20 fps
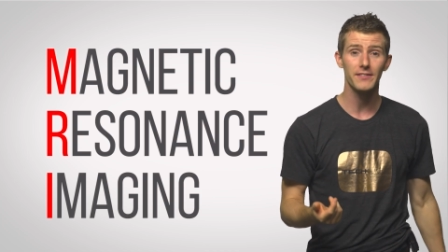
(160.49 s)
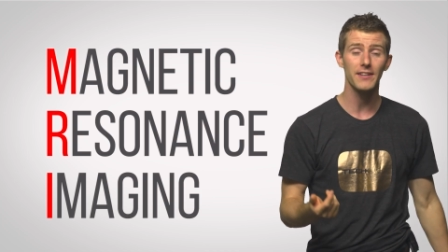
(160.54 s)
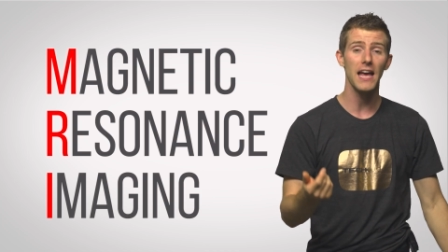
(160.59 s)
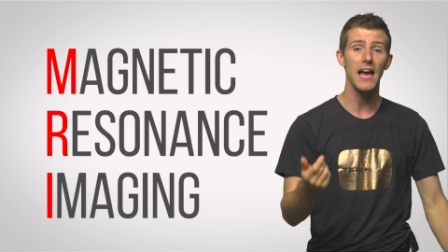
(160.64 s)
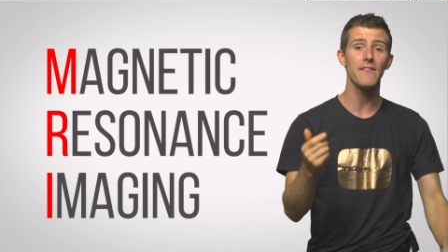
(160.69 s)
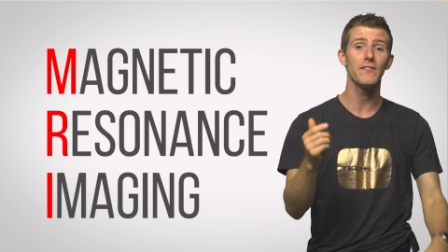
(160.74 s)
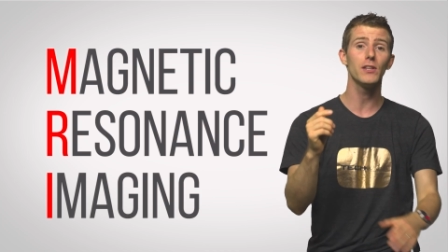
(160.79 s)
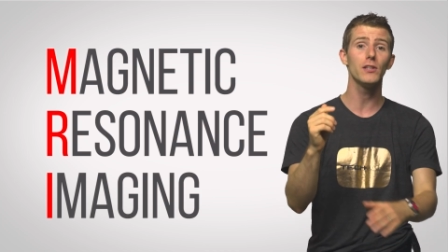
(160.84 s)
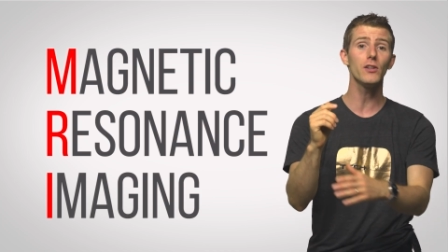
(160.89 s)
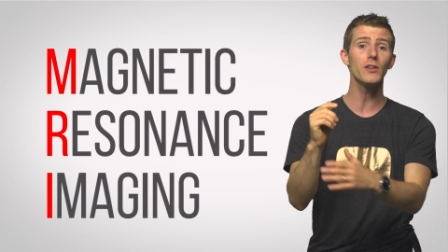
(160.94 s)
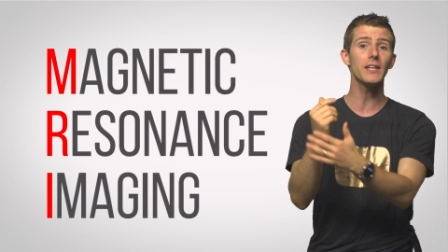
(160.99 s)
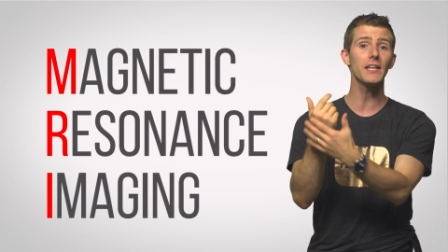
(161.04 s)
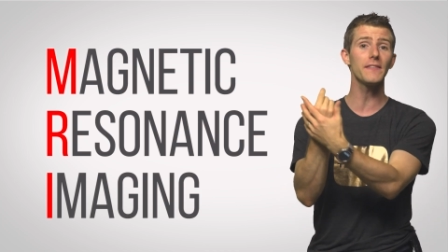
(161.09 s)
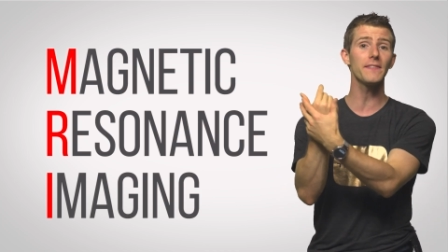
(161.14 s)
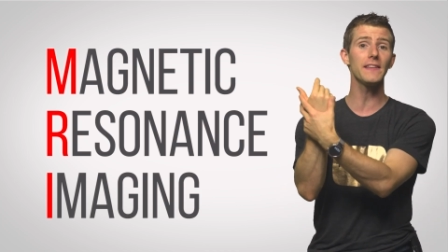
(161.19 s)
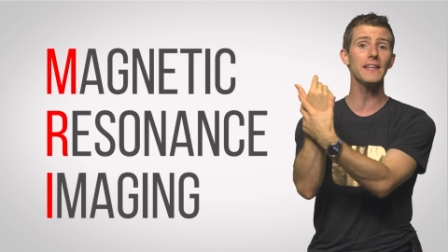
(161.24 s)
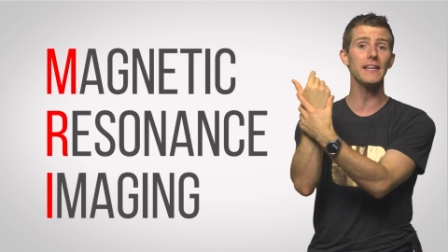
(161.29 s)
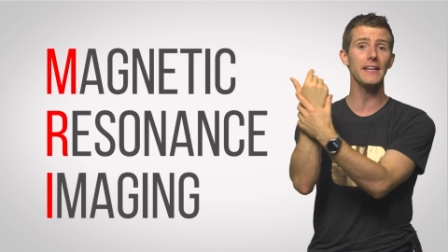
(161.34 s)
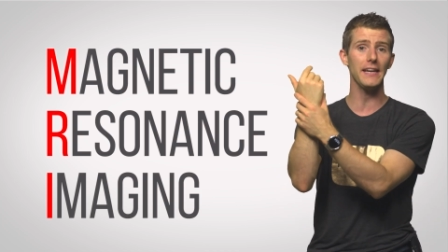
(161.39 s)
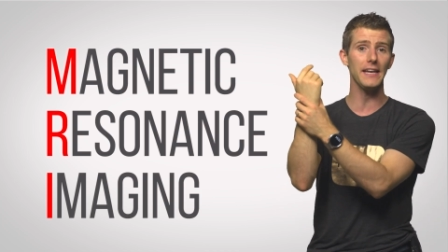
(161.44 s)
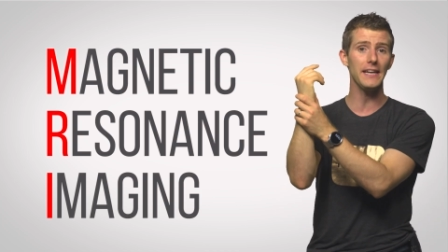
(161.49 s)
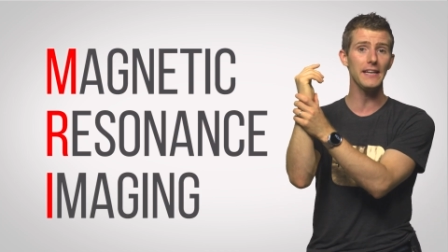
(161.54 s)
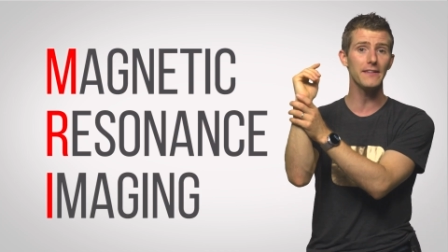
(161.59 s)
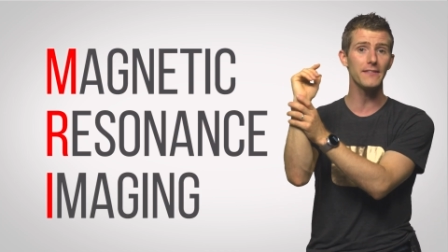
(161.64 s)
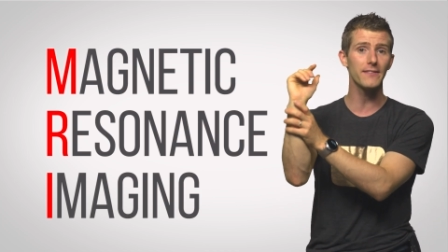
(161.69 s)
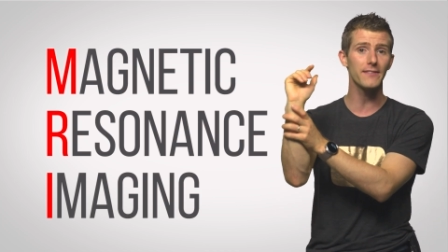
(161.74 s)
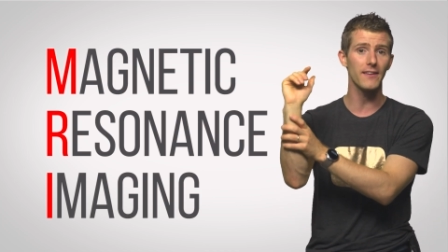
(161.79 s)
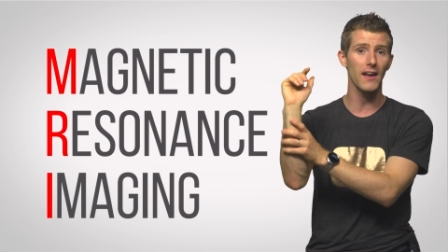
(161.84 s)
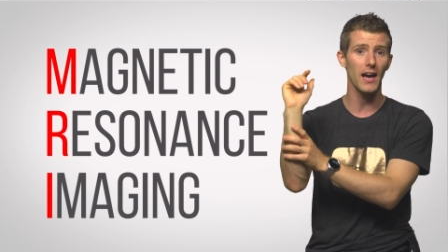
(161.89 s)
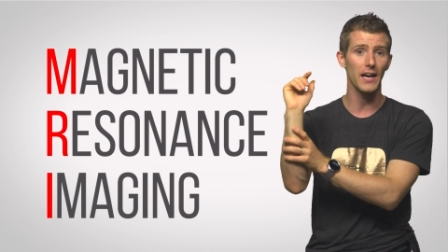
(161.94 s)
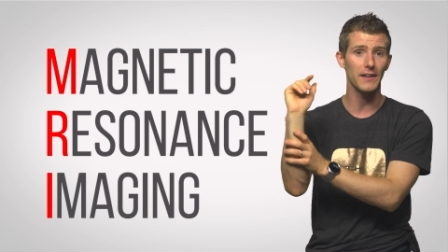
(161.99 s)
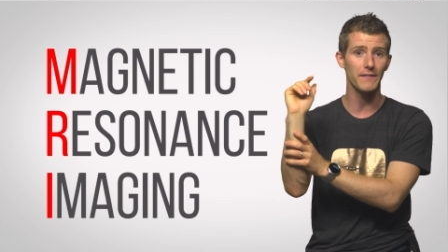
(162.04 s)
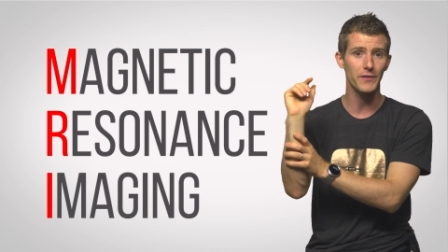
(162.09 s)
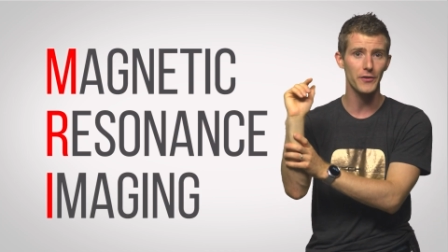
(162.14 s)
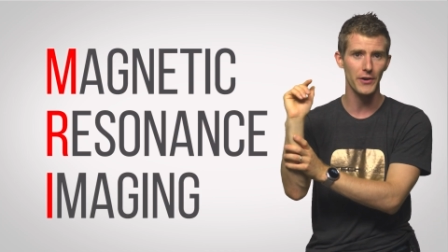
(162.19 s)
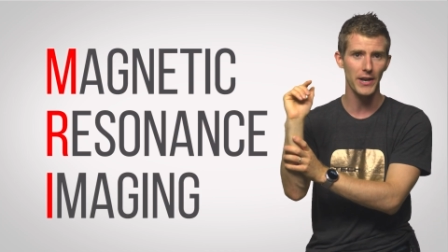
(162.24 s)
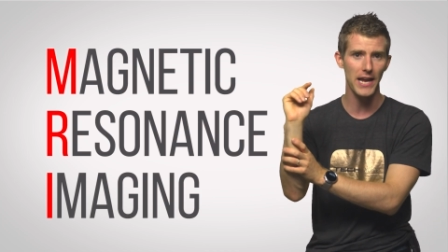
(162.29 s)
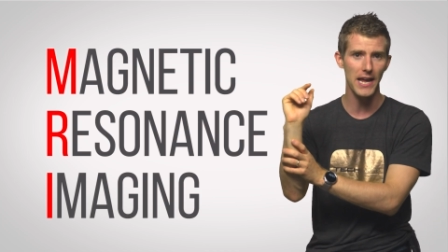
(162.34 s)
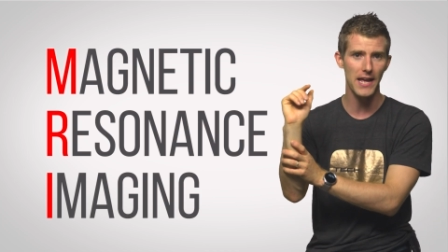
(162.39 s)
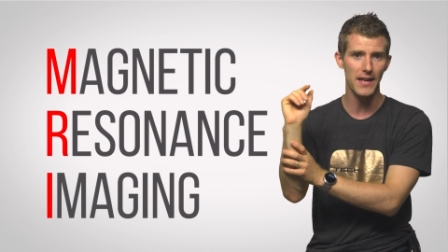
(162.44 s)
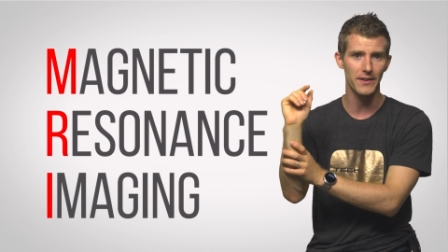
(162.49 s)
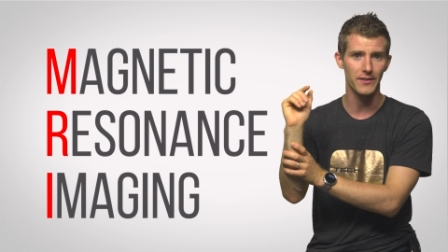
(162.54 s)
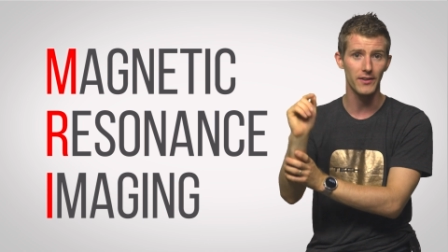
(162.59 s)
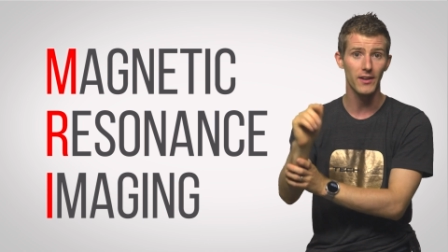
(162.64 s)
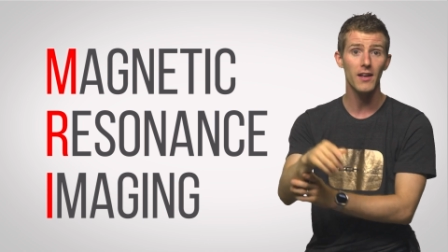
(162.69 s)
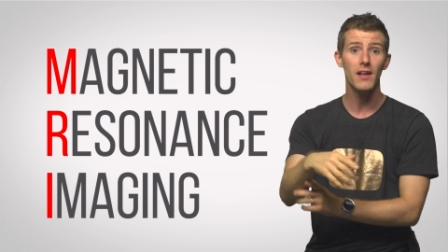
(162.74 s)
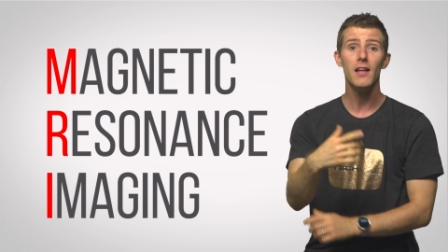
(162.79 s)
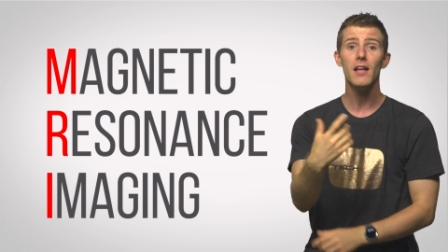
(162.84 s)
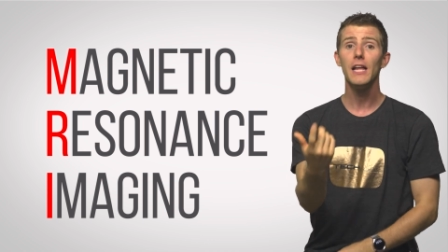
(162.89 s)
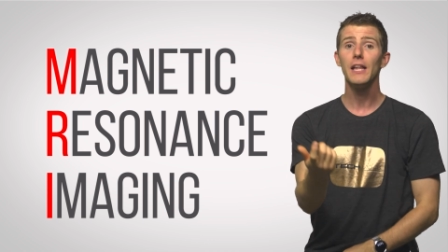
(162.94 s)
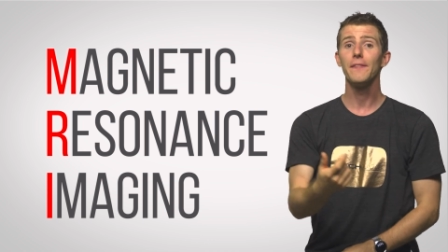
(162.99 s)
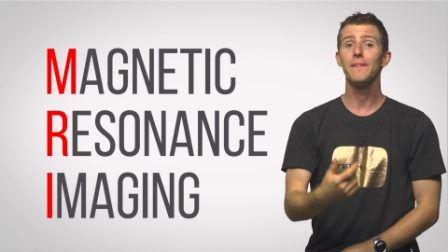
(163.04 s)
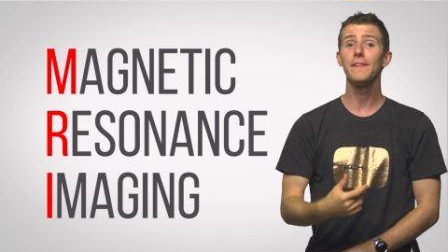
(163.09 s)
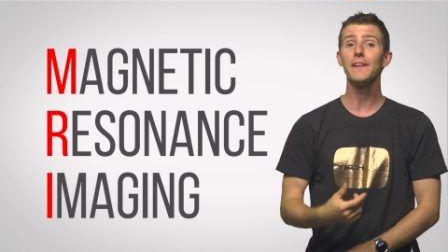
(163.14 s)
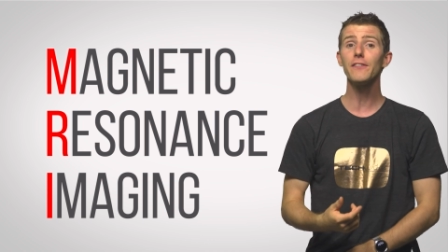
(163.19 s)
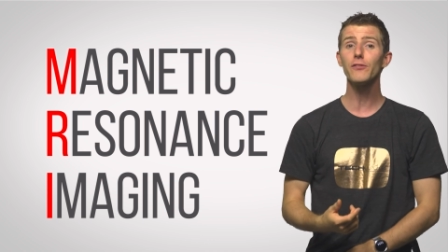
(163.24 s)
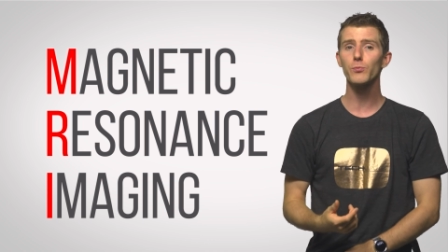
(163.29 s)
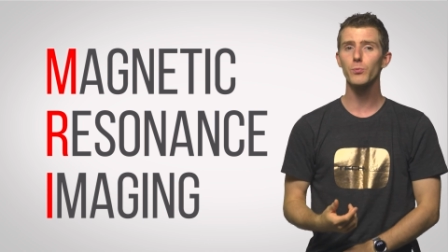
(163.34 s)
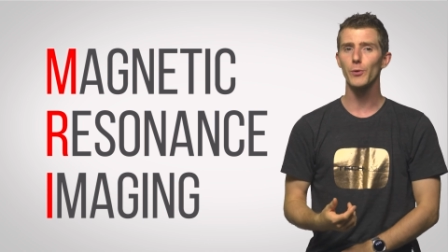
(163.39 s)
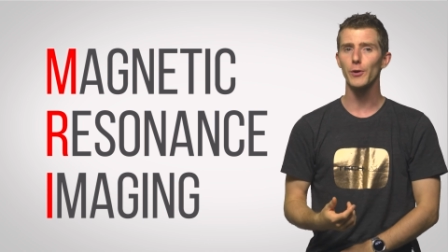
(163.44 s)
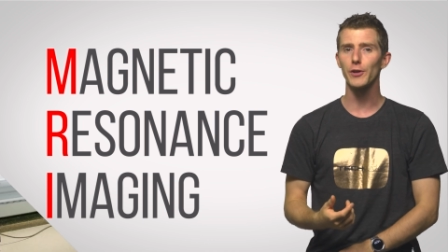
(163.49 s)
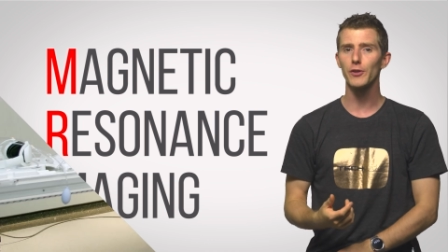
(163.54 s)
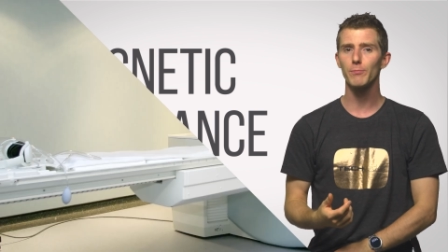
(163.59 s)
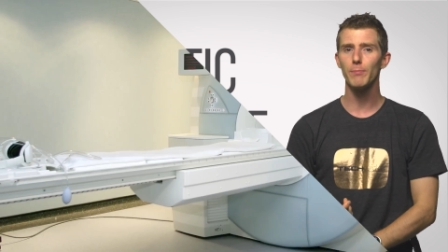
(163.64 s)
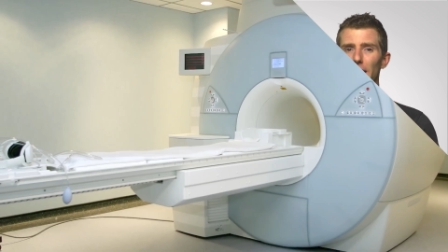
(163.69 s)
to have a look at the inside of your hand. This works